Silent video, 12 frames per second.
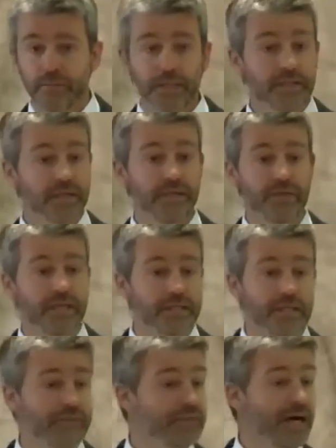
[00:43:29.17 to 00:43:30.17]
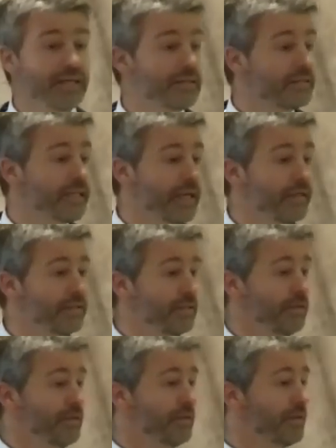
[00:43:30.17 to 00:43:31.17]
They said this, I've got to tell
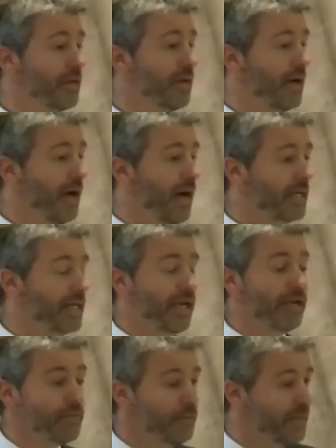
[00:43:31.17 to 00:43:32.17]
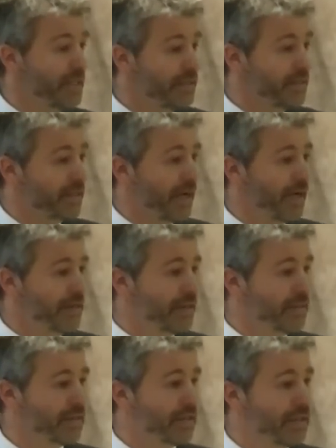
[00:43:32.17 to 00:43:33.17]
you, I can't remain
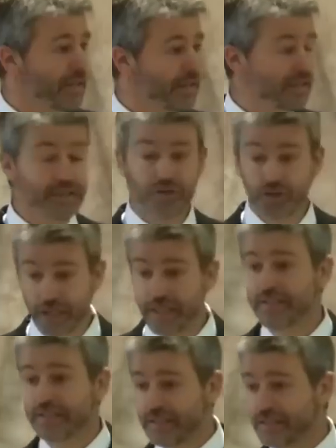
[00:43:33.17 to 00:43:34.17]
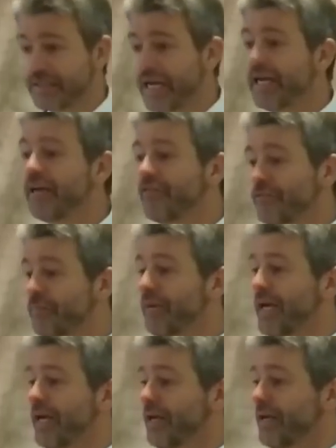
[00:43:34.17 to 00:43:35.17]
silent, that Jesus saved
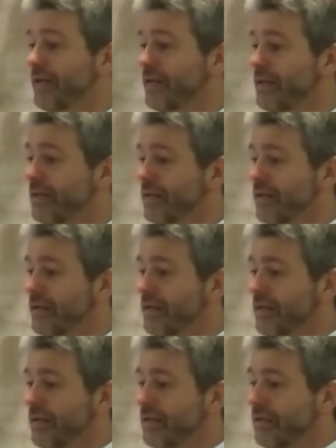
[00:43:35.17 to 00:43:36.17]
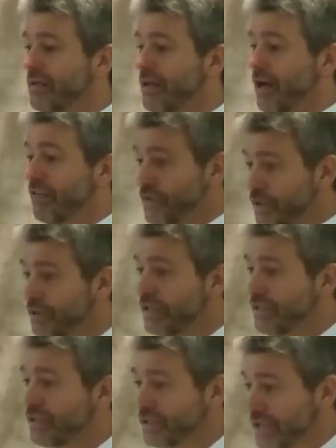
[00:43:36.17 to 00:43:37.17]
me a few
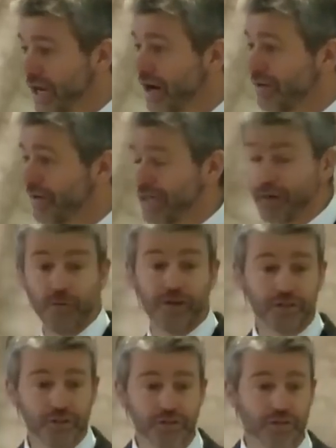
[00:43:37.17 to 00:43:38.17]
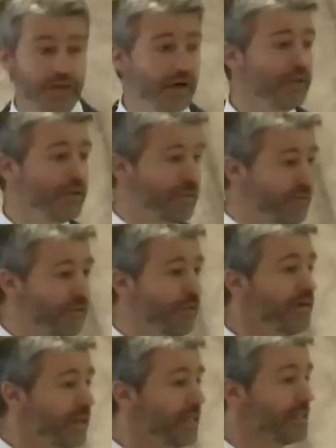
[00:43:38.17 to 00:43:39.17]
years ago. And I want you to know that
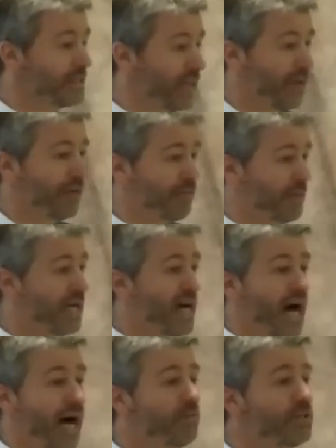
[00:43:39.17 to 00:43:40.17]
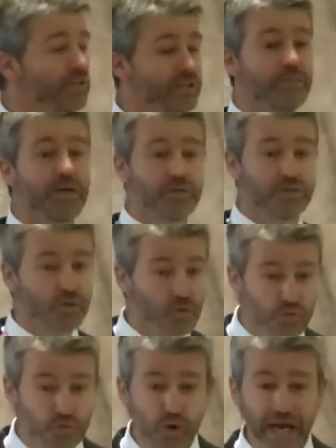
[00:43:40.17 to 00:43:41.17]
before He saved me, I was the most
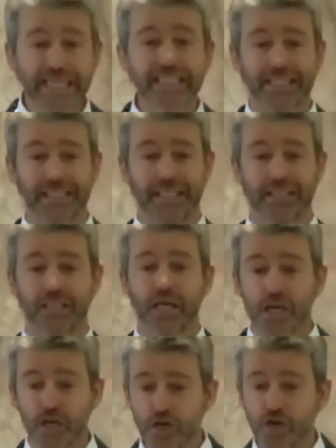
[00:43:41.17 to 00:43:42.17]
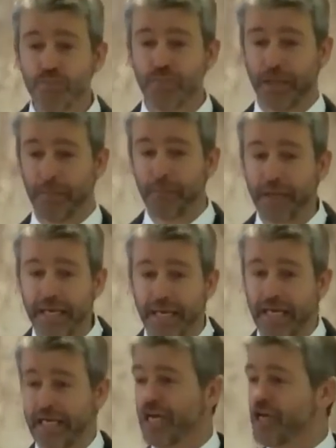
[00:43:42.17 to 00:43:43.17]
racist human
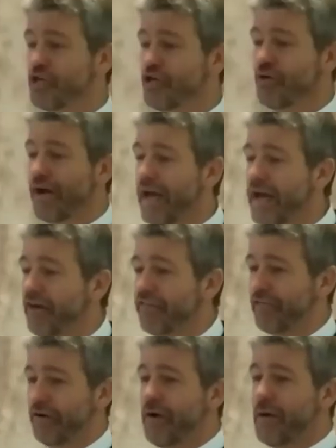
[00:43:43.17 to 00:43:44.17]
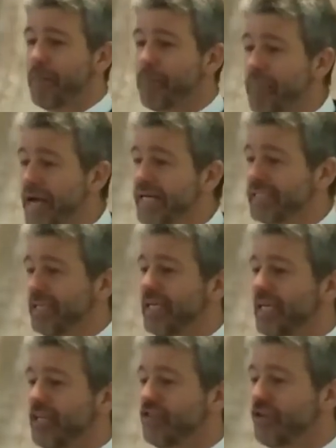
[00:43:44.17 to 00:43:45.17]
being you ever met
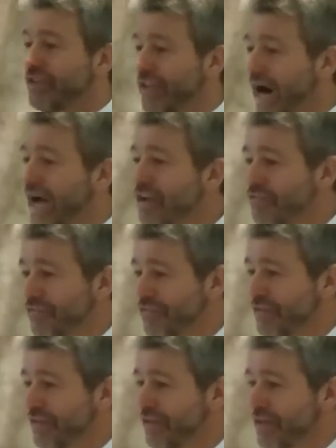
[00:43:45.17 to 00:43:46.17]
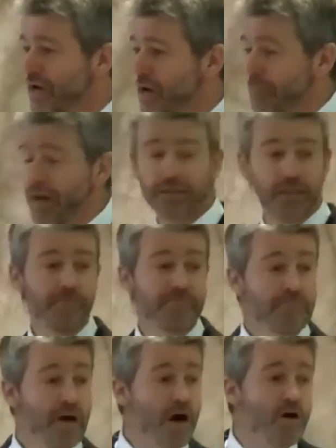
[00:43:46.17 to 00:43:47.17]
in your life. But the
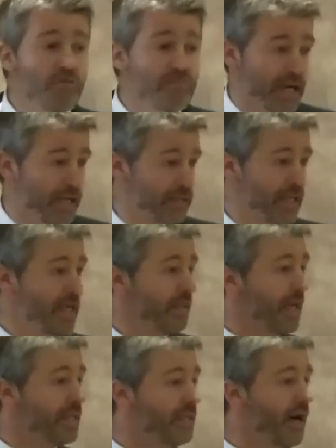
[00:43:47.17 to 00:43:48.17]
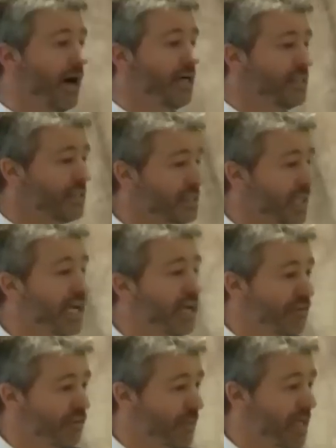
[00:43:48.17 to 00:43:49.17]
moment that God
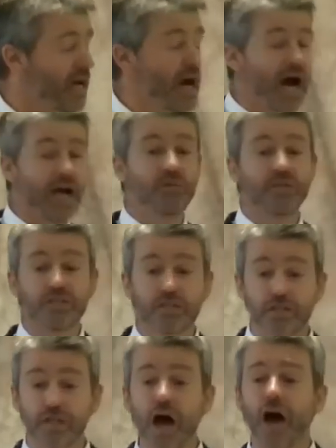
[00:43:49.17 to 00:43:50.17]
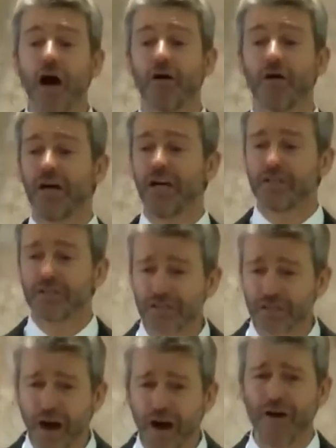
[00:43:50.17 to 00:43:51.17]
saved me, I was so,
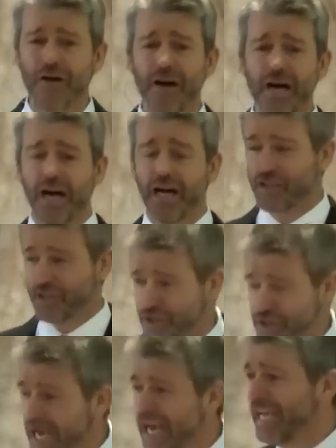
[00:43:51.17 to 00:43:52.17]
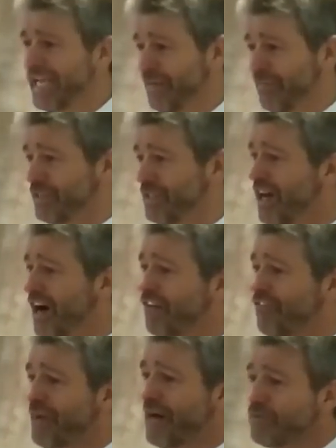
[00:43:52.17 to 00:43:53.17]
so ashamed
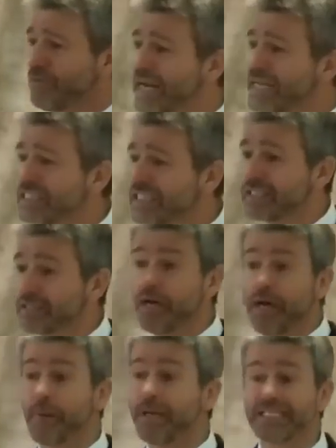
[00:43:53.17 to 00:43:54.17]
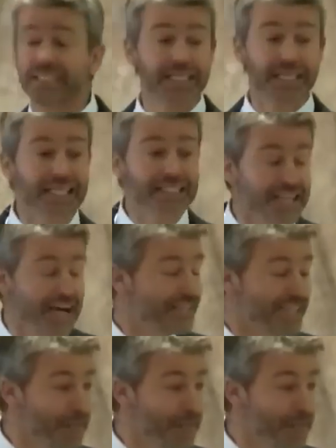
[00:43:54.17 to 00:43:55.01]
of my racism. But He said, that's not